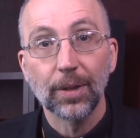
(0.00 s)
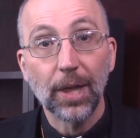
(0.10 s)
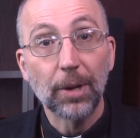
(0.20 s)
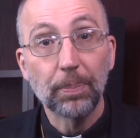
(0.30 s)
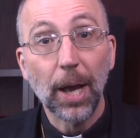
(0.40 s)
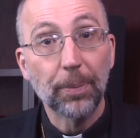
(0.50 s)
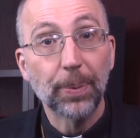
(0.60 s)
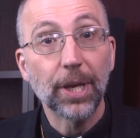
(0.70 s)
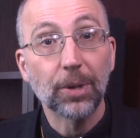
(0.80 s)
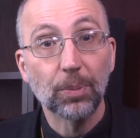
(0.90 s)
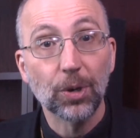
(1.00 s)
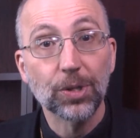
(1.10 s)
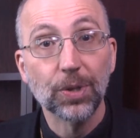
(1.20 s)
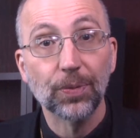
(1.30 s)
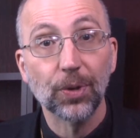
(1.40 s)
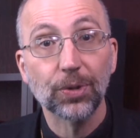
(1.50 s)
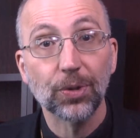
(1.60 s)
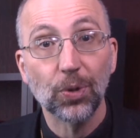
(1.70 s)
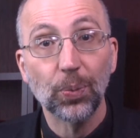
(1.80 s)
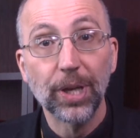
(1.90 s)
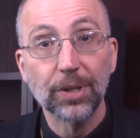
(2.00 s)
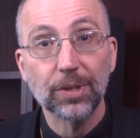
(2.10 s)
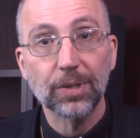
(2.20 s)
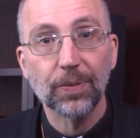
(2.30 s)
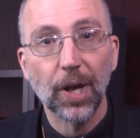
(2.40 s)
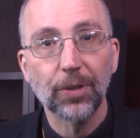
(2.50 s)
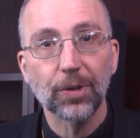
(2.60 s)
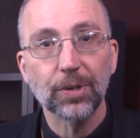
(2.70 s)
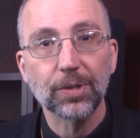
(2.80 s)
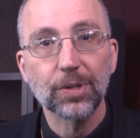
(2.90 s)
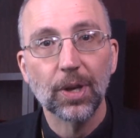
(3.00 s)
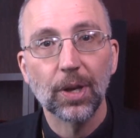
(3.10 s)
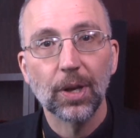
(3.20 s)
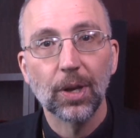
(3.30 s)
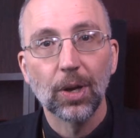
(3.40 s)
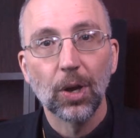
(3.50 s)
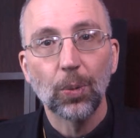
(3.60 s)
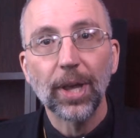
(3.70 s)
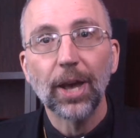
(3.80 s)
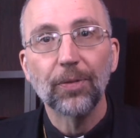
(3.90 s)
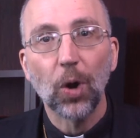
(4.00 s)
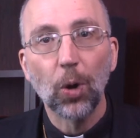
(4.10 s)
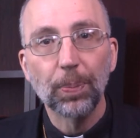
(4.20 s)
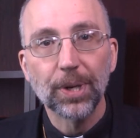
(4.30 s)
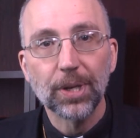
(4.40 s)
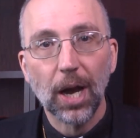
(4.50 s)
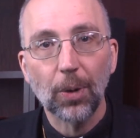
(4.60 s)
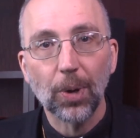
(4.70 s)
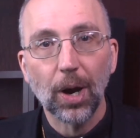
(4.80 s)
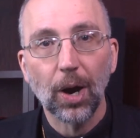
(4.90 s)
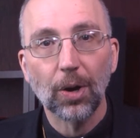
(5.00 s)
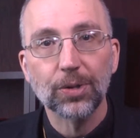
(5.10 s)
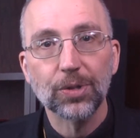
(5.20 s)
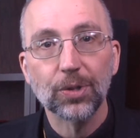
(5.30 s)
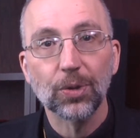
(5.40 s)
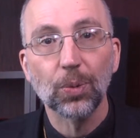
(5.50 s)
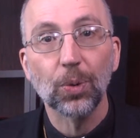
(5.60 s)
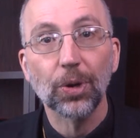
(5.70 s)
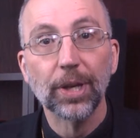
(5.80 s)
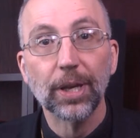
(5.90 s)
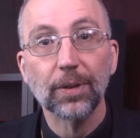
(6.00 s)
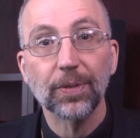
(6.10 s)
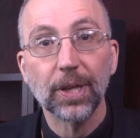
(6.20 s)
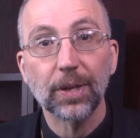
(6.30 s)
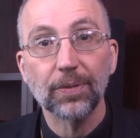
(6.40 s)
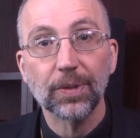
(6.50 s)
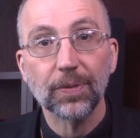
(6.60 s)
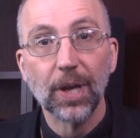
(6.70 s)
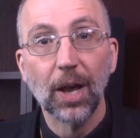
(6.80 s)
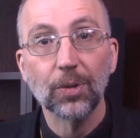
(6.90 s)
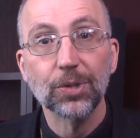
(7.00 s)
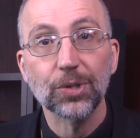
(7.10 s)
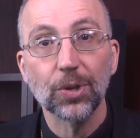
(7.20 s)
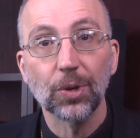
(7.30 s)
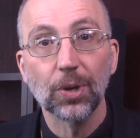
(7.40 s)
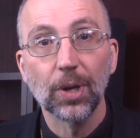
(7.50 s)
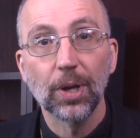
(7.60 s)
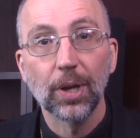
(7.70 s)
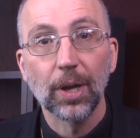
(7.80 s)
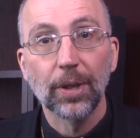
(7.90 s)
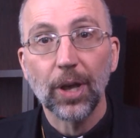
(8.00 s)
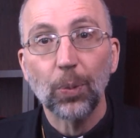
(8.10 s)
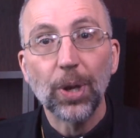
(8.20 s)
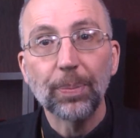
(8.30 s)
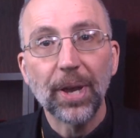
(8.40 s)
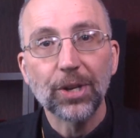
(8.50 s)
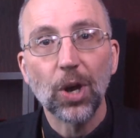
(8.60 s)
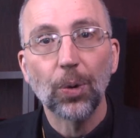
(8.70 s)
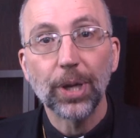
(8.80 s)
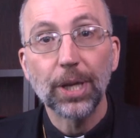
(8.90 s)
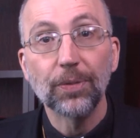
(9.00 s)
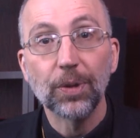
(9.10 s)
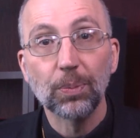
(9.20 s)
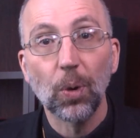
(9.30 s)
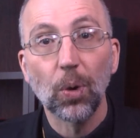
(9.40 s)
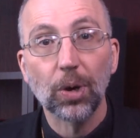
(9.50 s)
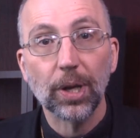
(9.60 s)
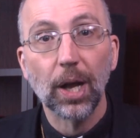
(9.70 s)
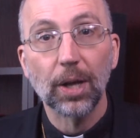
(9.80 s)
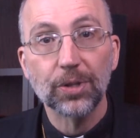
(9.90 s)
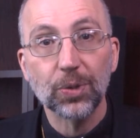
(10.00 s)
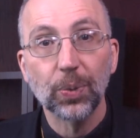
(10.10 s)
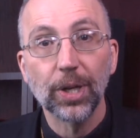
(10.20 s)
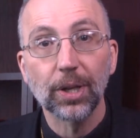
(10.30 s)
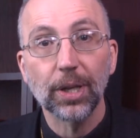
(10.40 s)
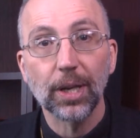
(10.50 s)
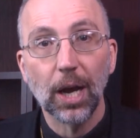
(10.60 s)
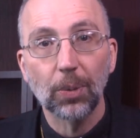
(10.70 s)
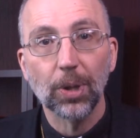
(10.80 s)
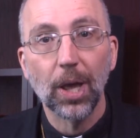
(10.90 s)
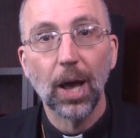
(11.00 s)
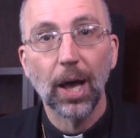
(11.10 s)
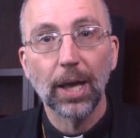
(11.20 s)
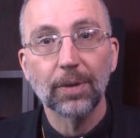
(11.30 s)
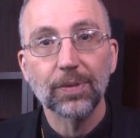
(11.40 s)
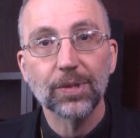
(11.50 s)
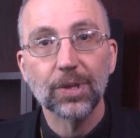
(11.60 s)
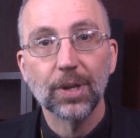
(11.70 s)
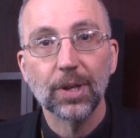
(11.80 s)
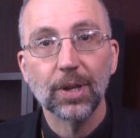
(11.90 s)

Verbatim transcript: Then, by being merciful to the weakness of others, we have opened our hearts to the working of the gift of counsel, that we may know even more God's will in our lives.